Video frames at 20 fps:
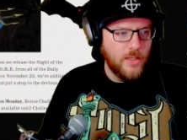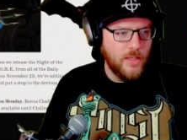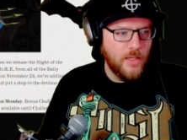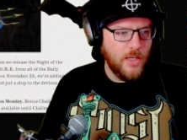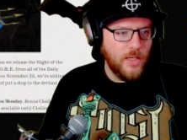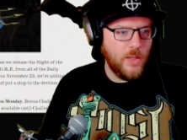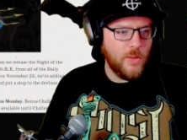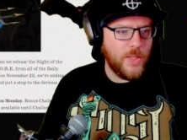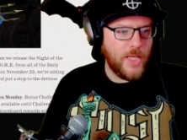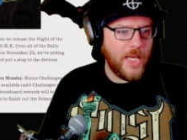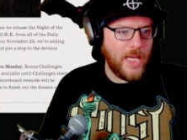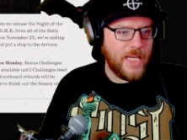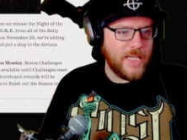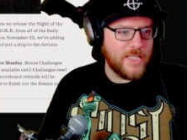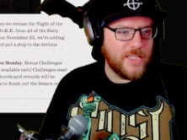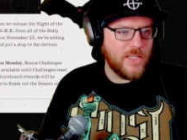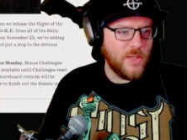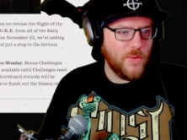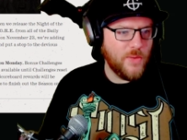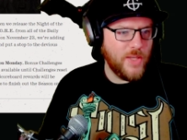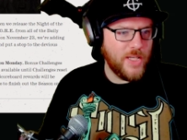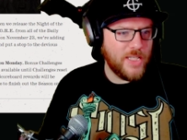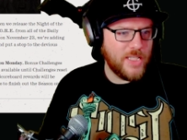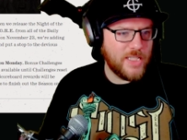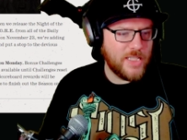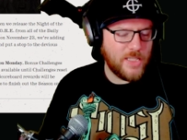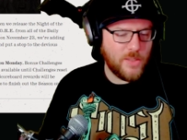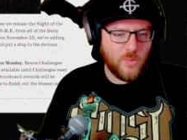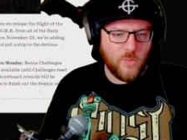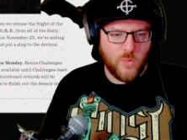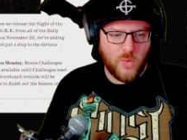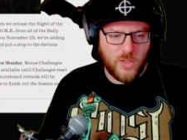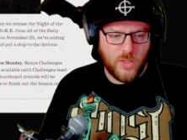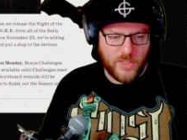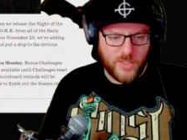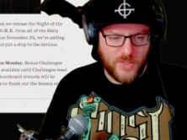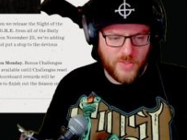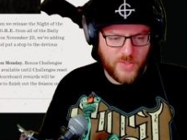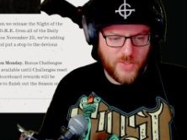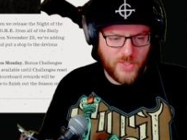Okay, so this
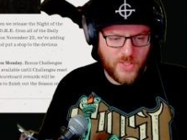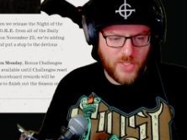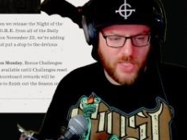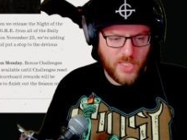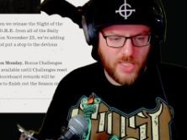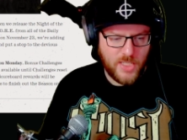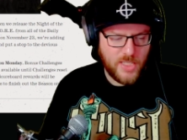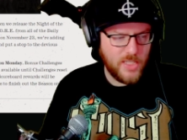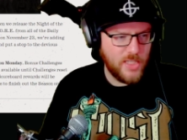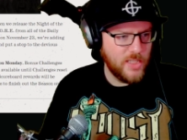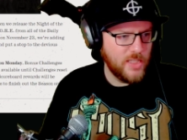was...